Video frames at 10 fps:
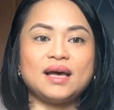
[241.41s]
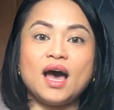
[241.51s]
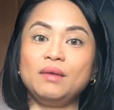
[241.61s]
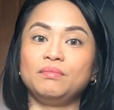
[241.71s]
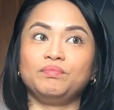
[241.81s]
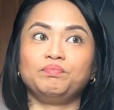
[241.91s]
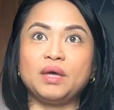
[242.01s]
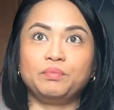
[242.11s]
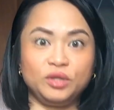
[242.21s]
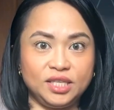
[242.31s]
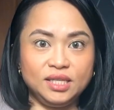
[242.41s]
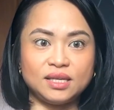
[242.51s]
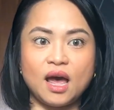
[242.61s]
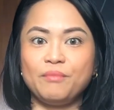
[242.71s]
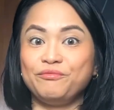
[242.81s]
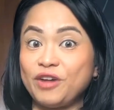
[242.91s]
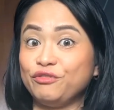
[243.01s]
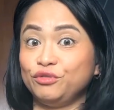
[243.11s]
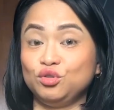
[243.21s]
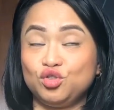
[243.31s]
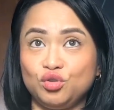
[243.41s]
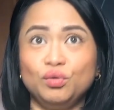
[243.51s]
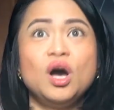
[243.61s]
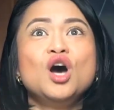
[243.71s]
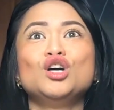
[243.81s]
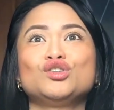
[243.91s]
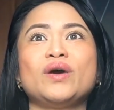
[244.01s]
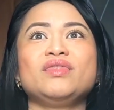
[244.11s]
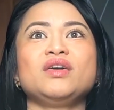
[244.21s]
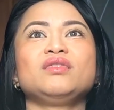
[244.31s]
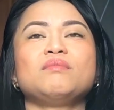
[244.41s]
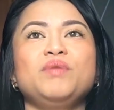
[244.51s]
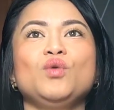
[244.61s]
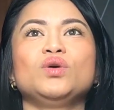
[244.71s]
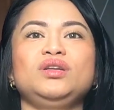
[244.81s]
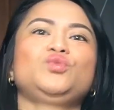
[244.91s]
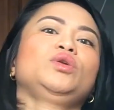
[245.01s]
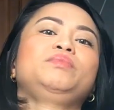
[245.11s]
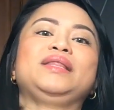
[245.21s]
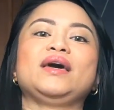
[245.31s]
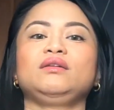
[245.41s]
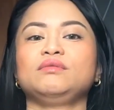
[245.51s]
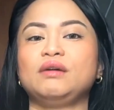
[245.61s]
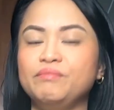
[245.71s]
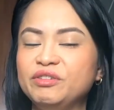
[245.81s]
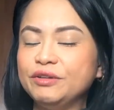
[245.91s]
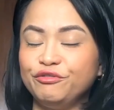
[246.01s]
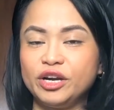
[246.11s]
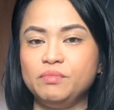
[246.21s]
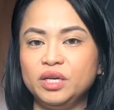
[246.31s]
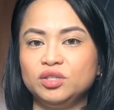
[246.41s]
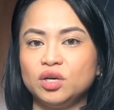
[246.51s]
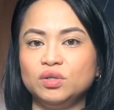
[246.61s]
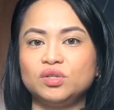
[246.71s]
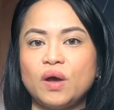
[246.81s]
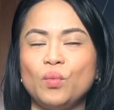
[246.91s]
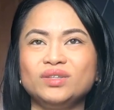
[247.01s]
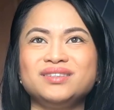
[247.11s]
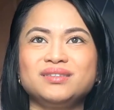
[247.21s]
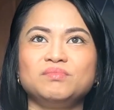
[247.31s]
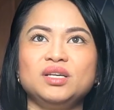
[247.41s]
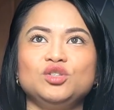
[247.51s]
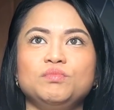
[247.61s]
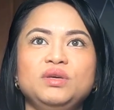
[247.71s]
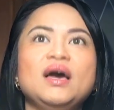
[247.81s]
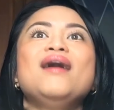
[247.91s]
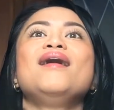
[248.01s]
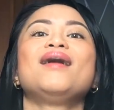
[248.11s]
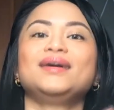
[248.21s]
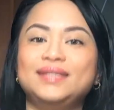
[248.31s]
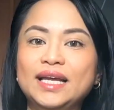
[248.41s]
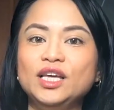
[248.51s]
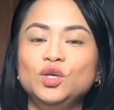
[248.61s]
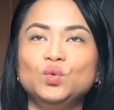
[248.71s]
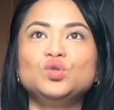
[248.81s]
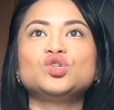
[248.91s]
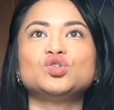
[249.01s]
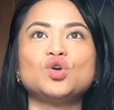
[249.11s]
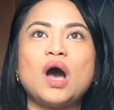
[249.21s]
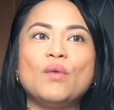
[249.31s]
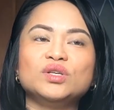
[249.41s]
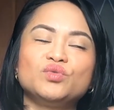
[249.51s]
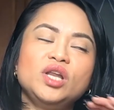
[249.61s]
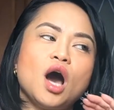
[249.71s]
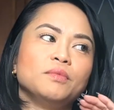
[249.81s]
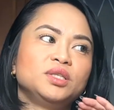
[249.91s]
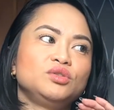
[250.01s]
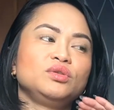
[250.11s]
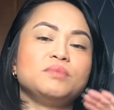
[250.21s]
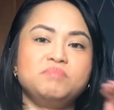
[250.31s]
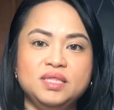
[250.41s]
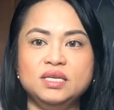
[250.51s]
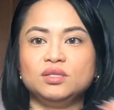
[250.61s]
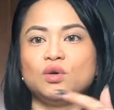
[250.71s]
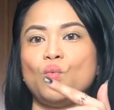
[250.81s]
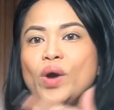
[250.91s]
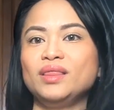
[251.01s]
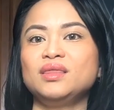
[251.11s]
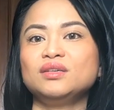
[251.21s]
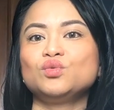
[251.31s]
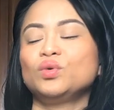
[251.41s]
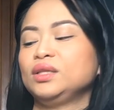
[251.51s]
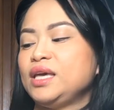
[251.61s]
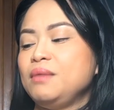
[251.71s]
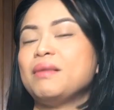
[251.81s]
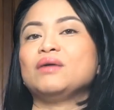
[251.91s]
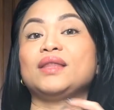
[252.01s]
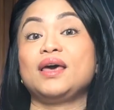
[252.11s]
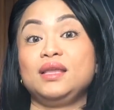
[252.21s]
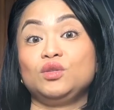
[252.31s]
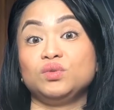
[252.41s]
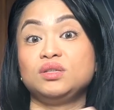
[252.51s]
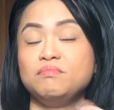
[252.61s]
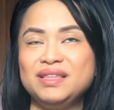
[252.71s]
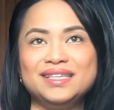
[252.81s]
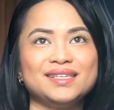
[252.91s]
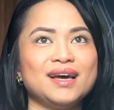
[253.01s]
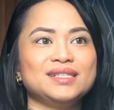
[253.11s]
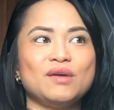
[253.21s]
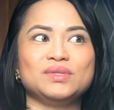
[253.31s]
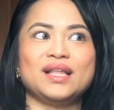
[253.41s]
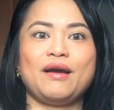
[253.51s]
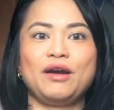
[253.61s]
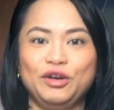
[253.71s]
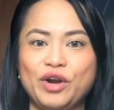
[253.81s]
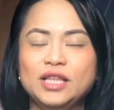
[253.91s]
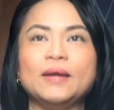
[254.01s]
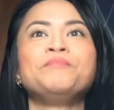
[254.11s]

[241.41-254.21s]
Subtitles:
I'm petite, I'm 5'2", so I think the big one, it will be like very big toed, so I wanted something to be a daily use, so I was really opted to the Midi. So when this one came out and it was the Midi size, I was like, great.